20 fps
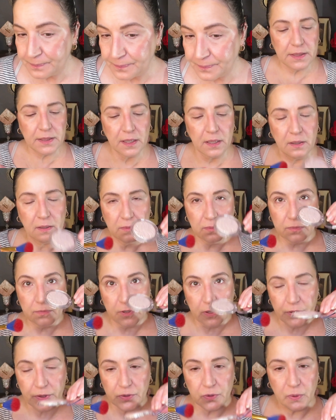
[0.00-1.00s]
So,
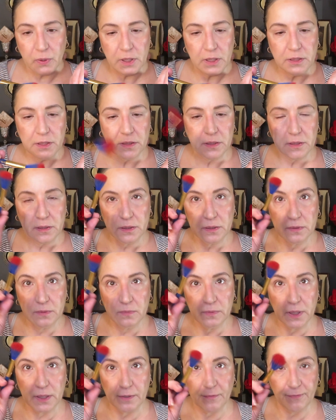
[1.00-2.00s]
rose quartz
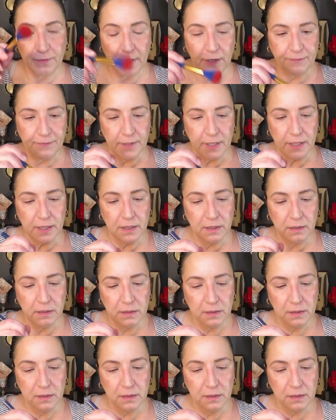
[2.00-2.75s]
with a fluffy.